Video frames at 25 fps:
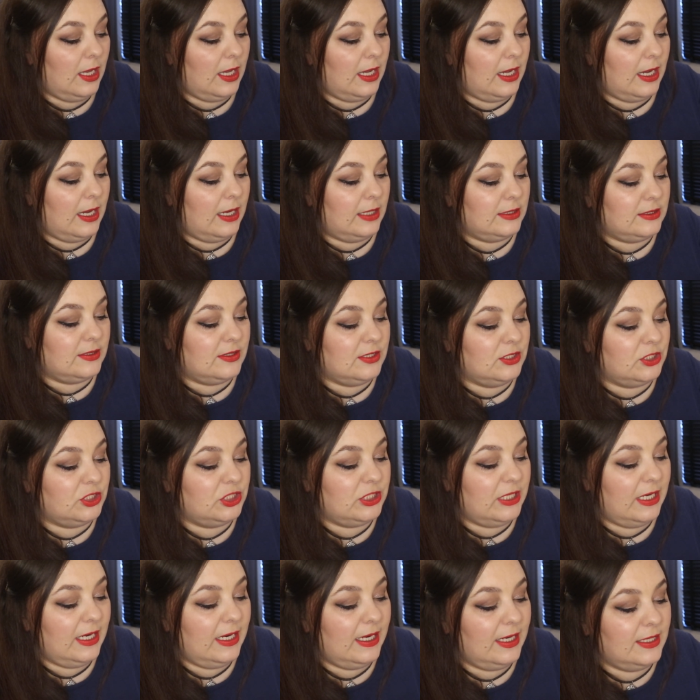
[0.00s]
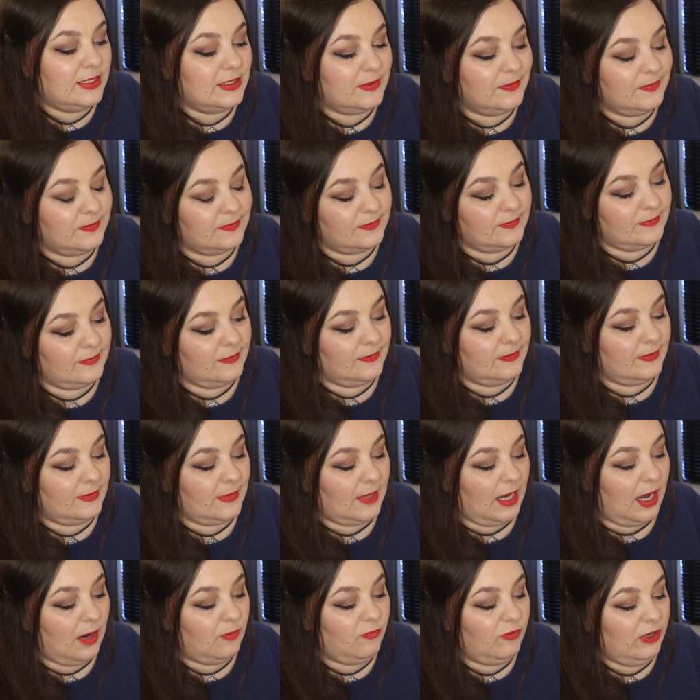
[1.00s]
And the shade,
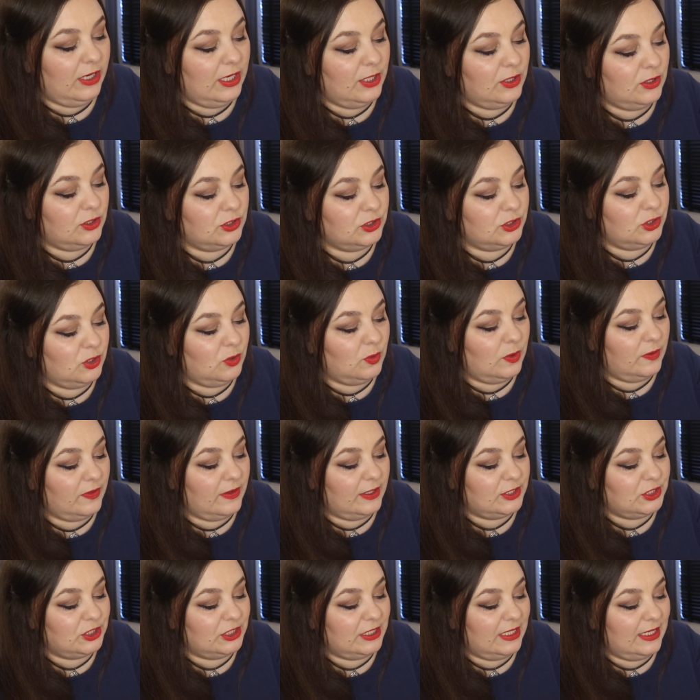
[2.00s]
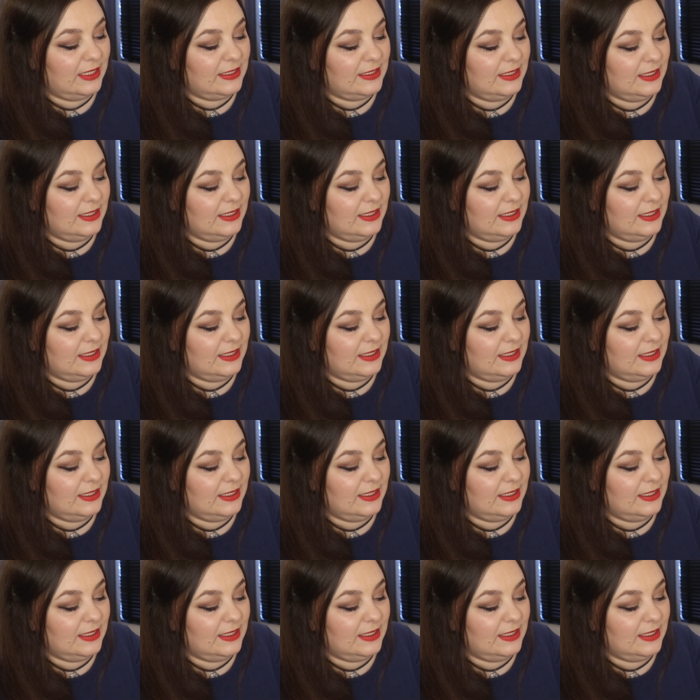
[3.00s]
I'm really not sure what the shade